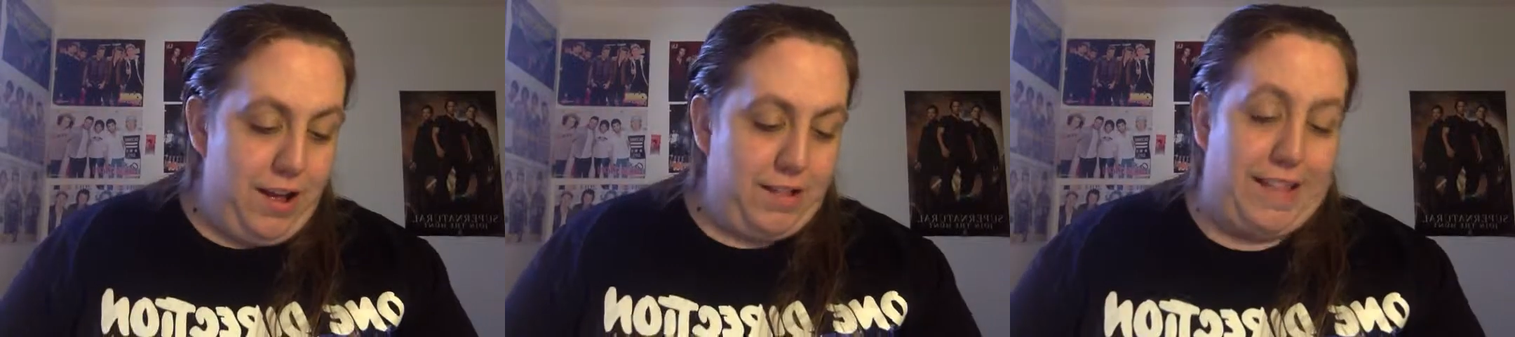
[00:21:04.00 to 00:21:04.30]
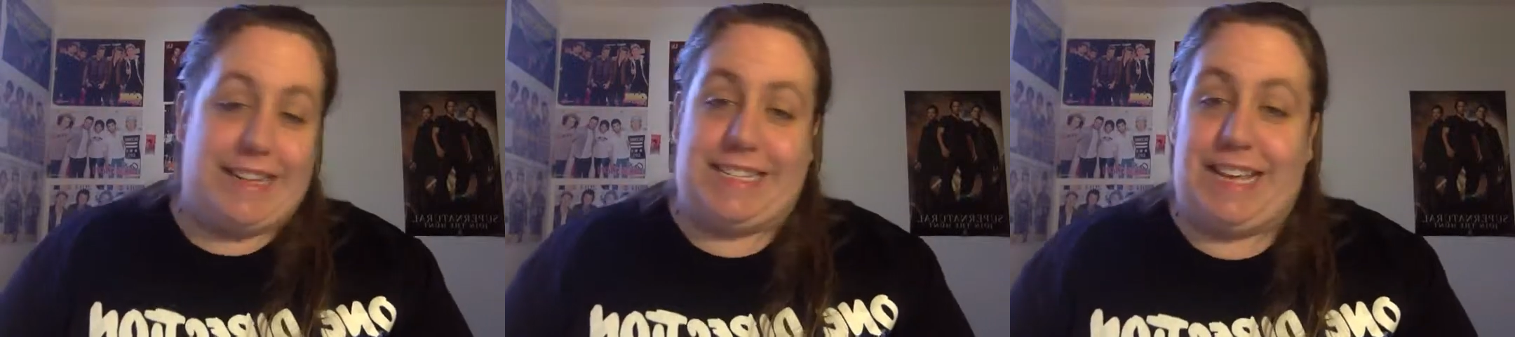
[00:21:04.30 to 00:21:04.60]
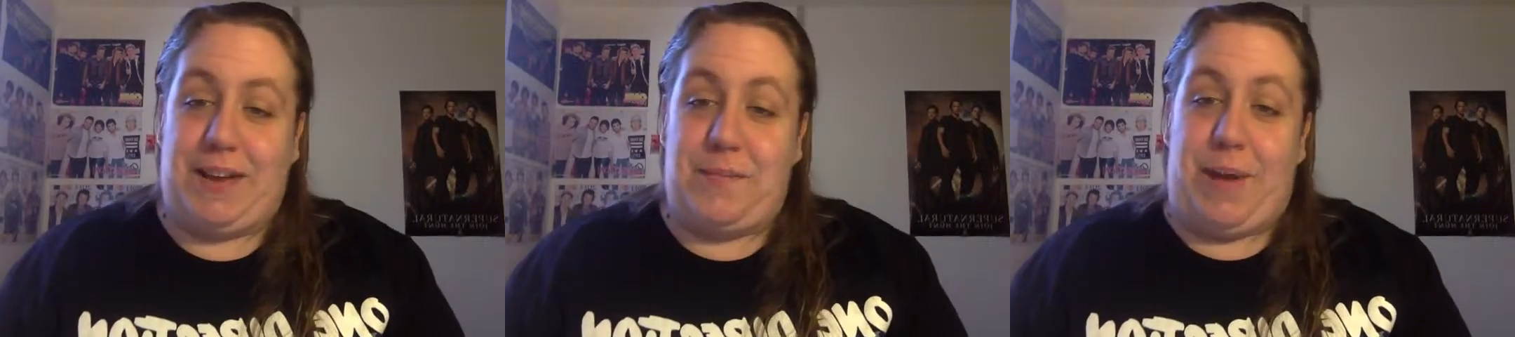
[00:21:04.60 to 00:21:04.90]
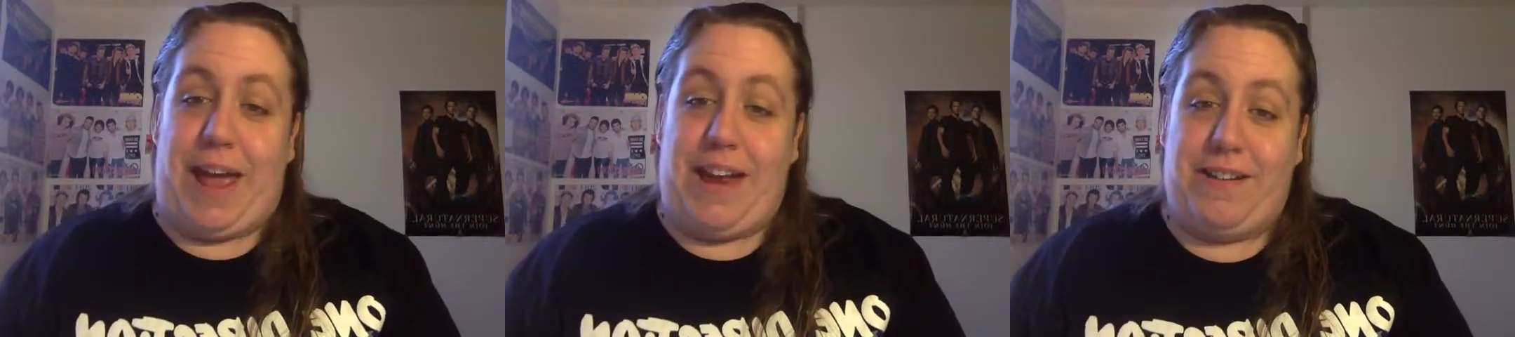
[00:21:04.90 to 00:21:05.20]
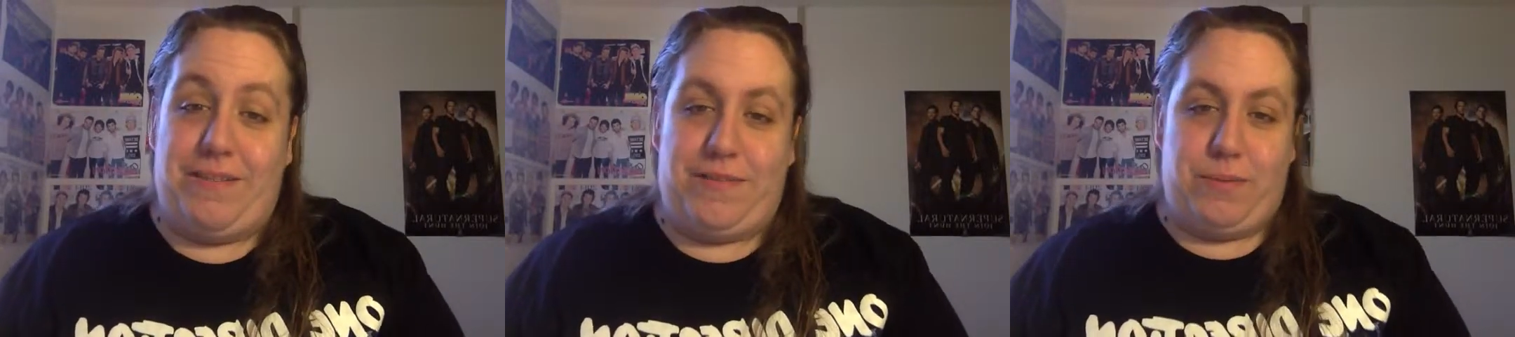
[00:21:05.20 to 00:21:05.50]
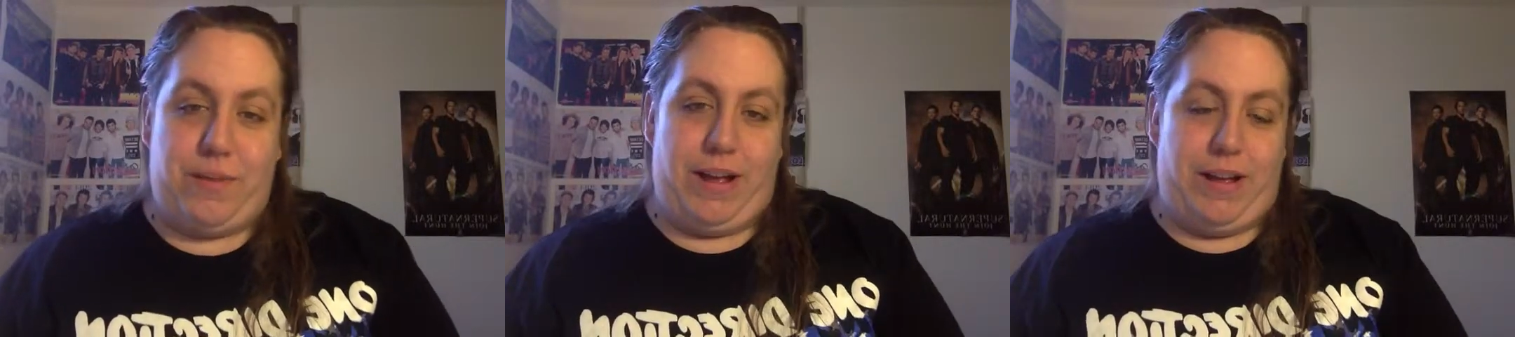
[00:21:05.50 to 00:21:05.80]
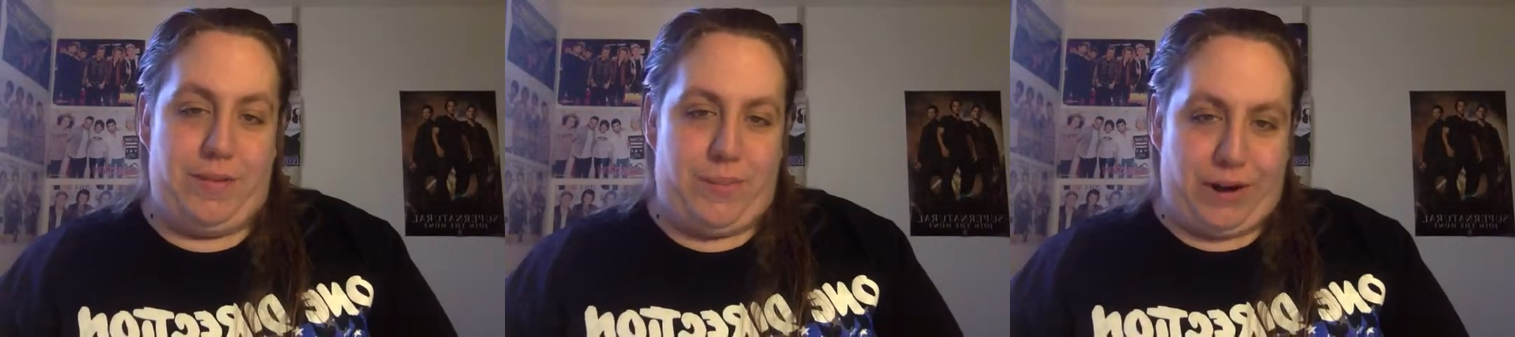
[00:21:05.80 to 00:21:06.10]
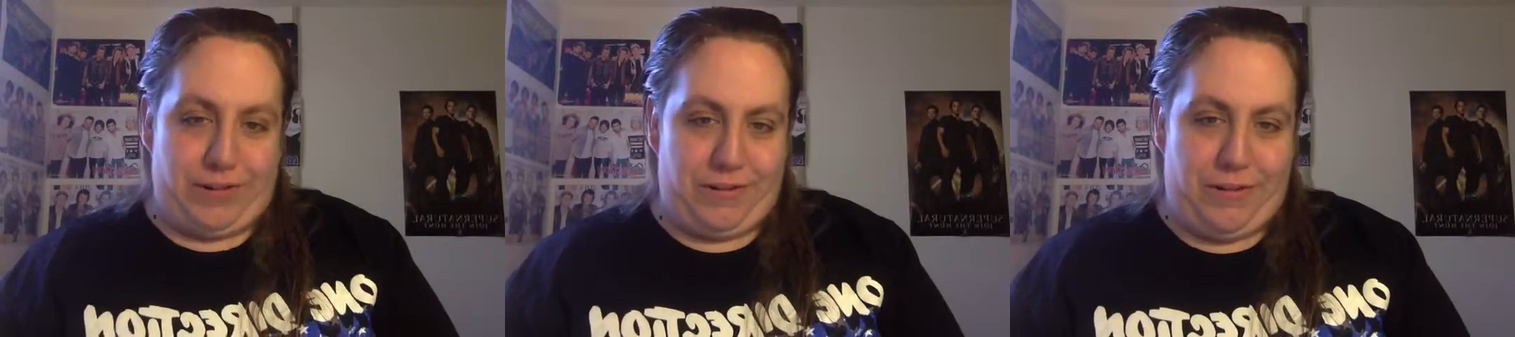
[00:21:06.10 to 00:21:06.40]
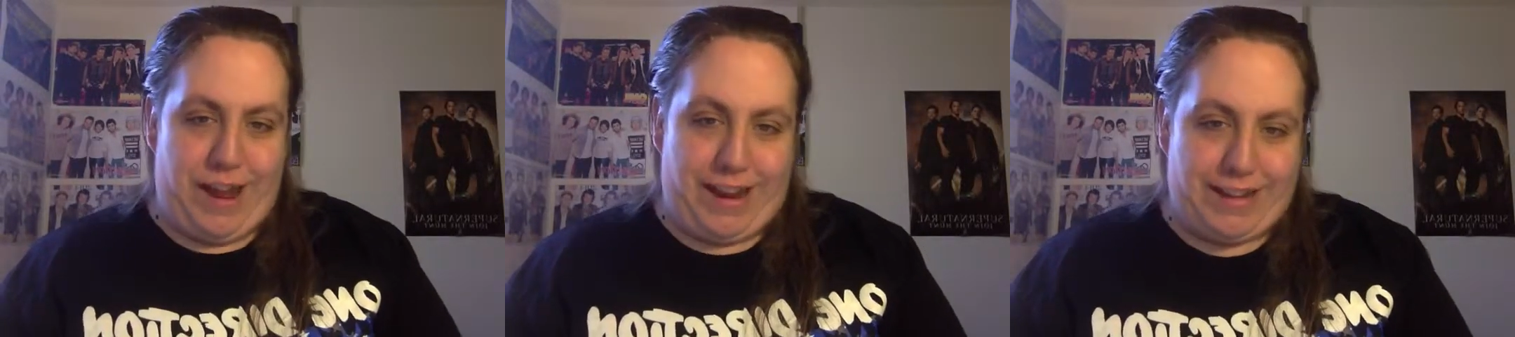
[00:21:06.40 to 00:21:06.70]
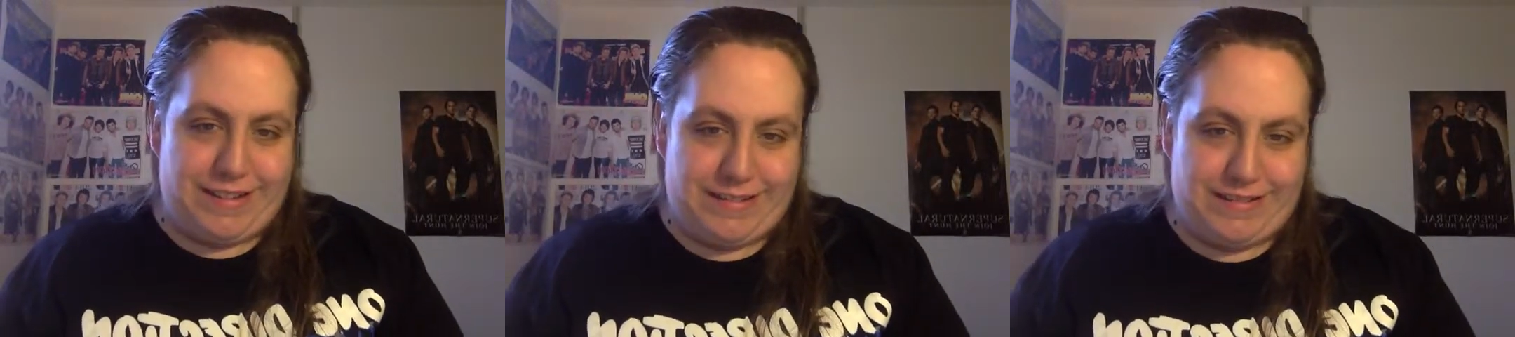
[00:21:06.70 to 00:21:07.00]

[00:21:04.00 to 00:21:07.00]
Leslie and Ben from Parks and Rec.